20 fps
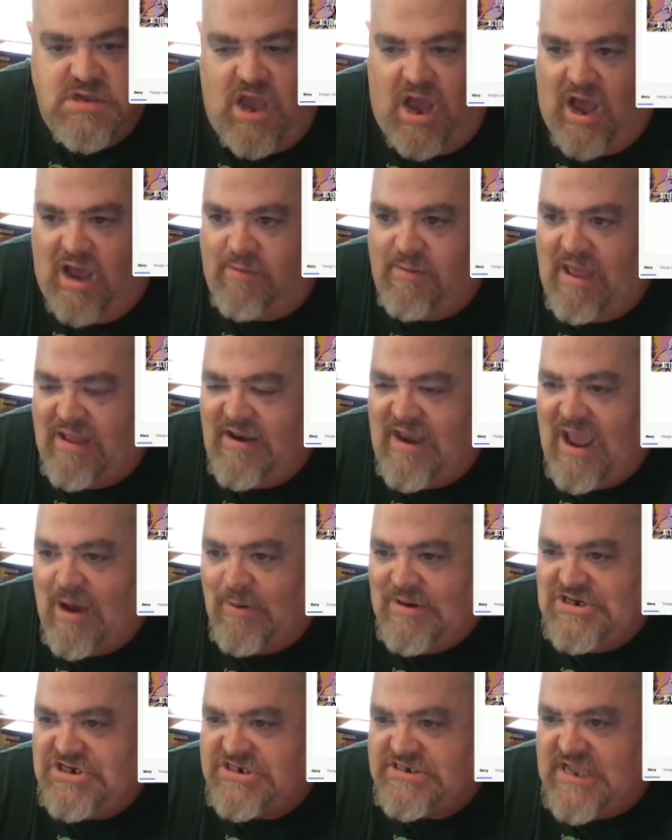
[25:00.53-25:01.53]
Oh, and now
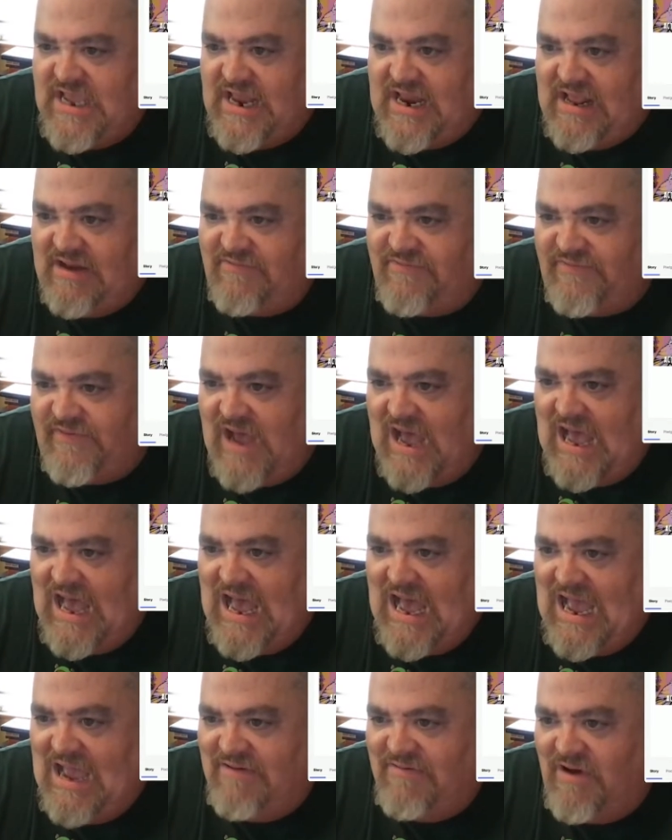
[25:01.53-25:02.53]
we just hit it.
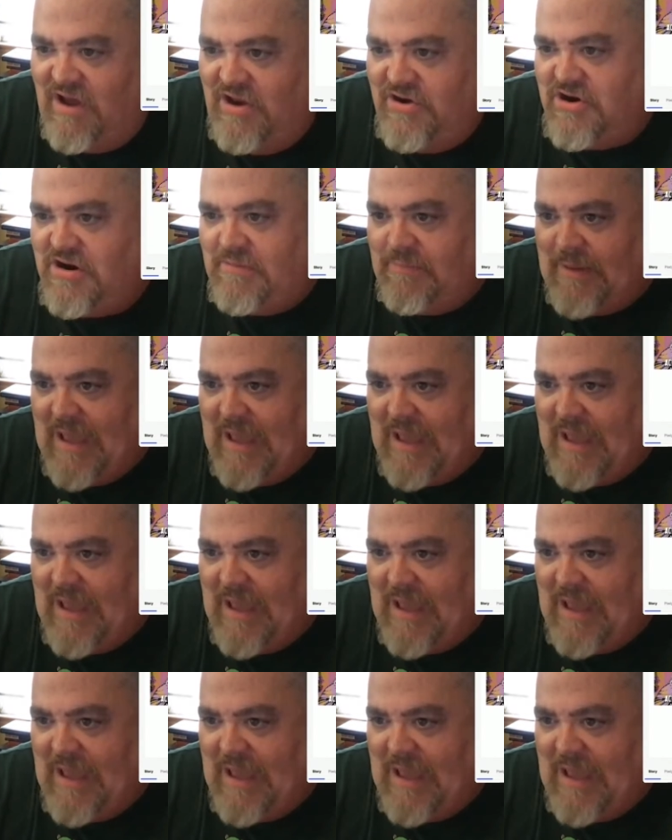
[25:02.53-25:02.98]
500